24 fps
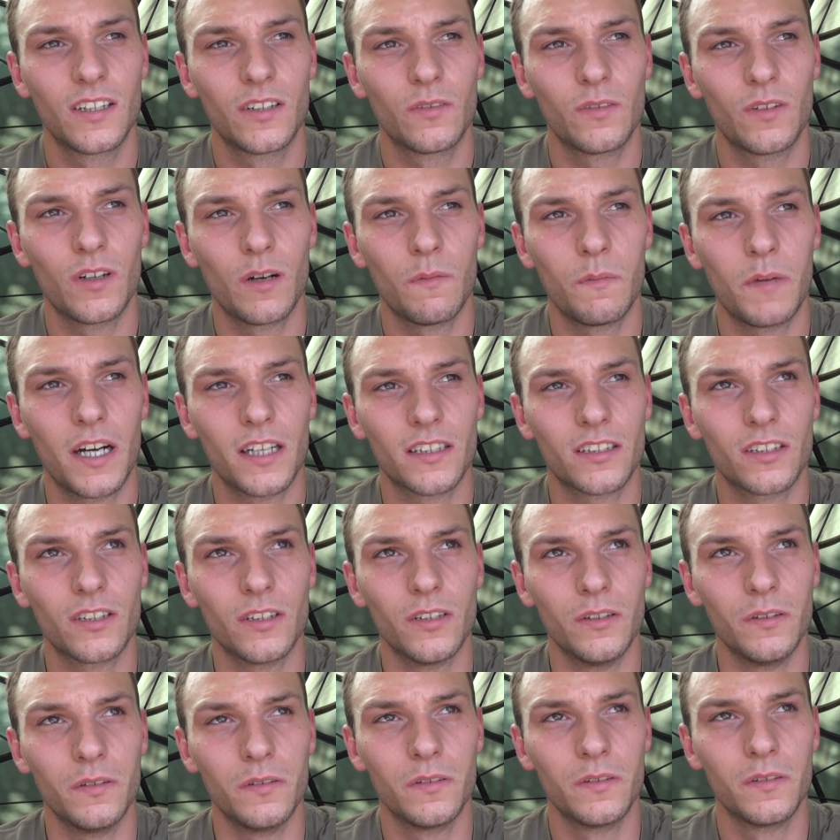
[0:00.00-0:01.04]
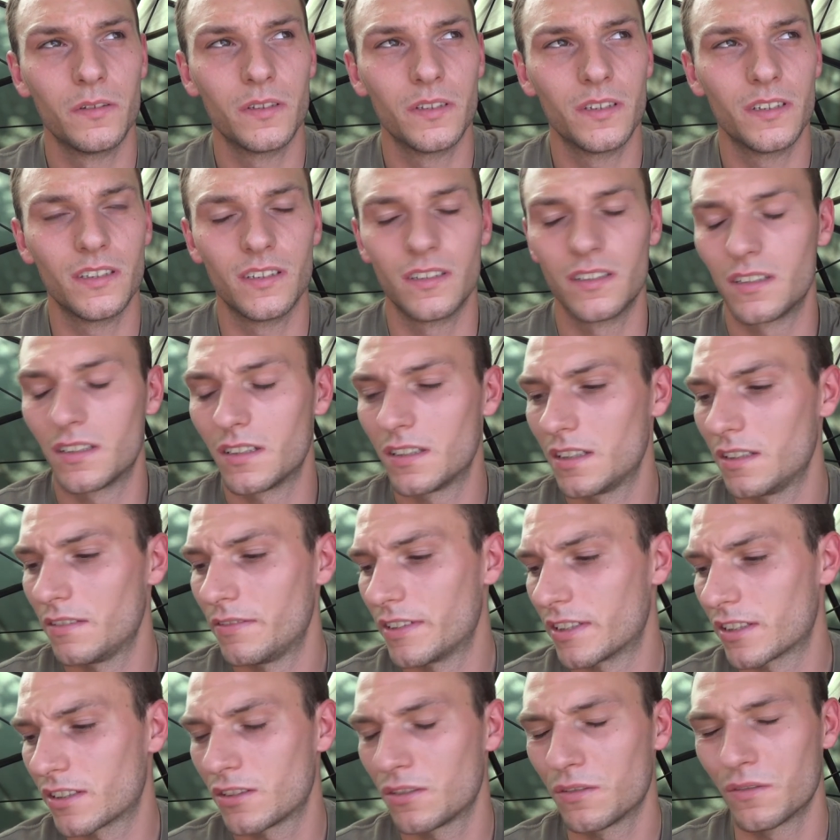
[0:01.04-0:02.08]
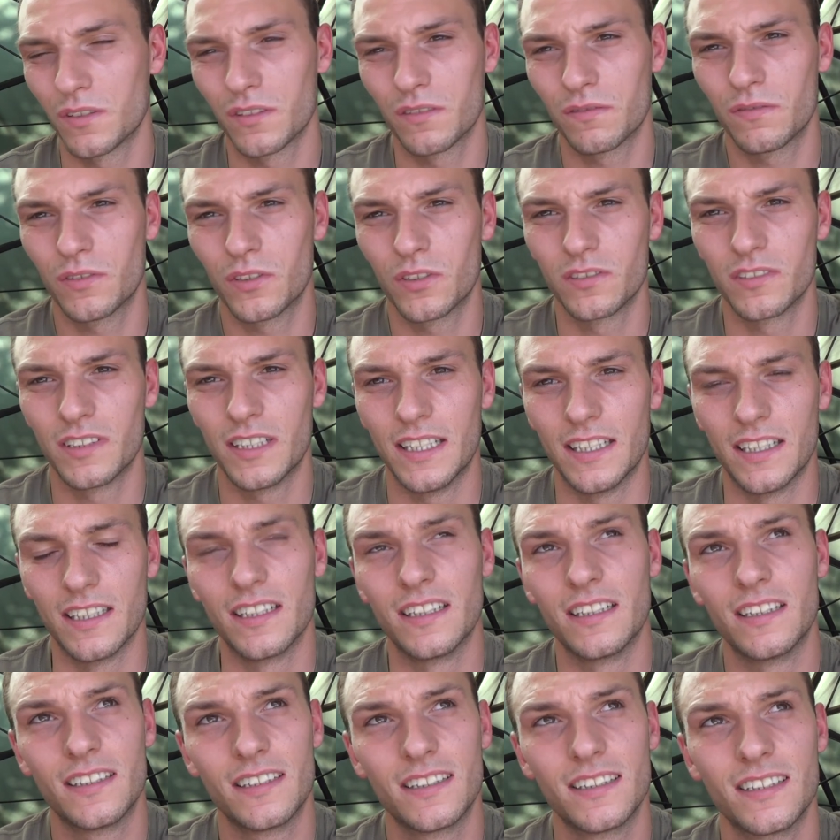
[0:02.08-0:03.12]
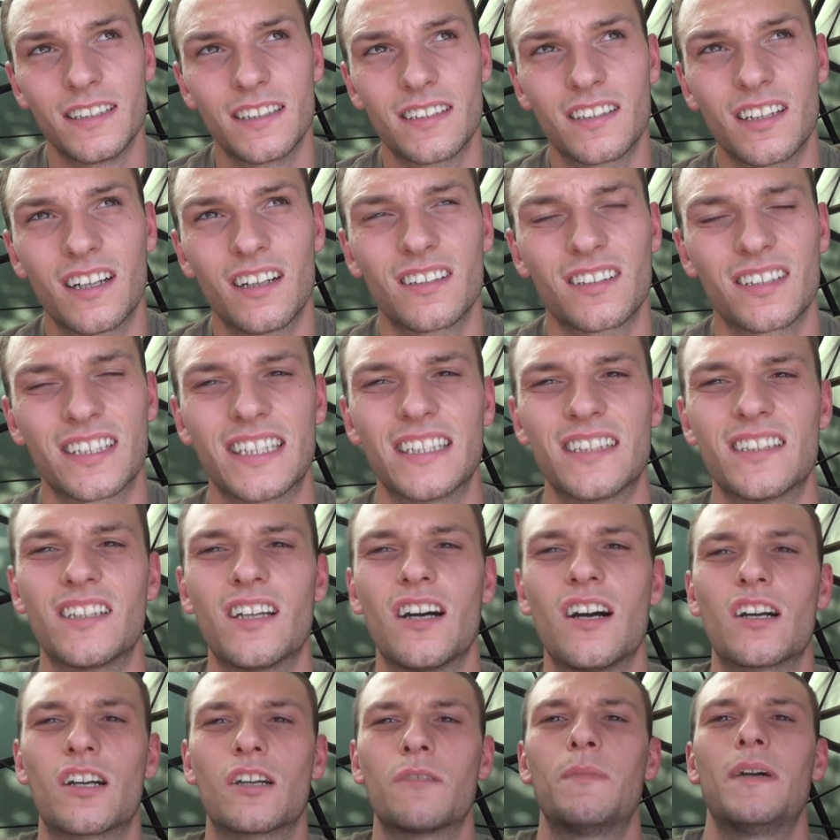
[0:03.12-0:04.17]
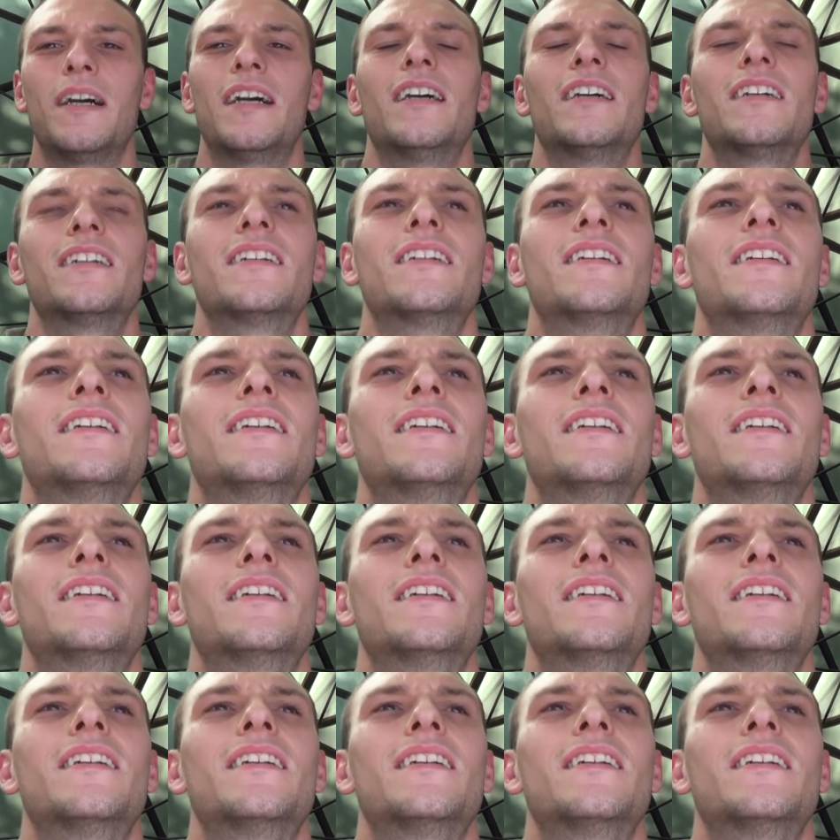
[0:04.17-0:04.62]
what I might do is, if it's 3:45 now, it starts to get dark about.